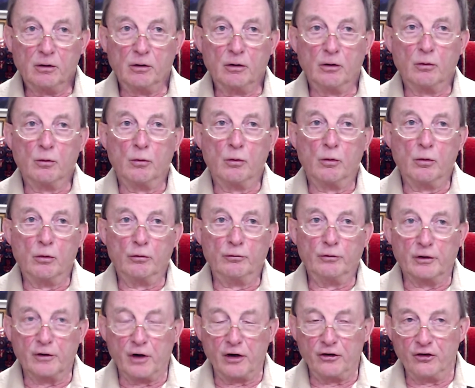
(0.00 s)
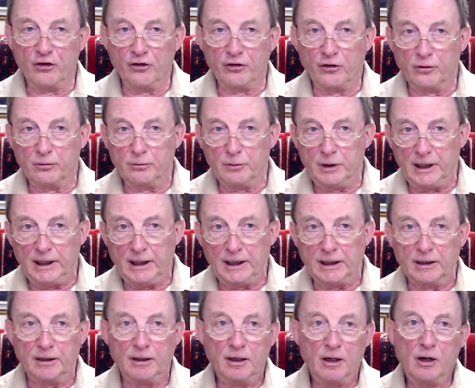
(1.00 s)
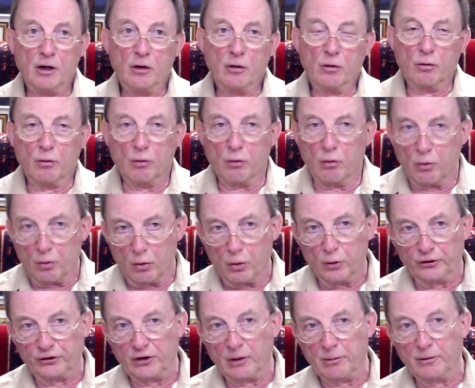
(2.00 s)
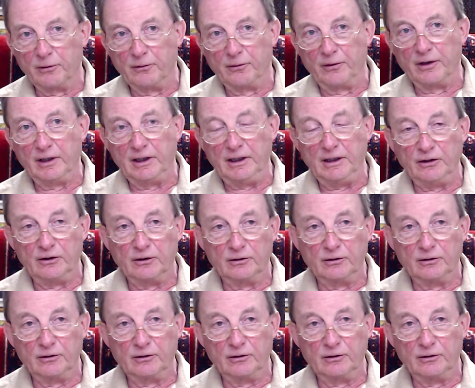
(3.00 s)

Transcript: or regression to the mean, or some of the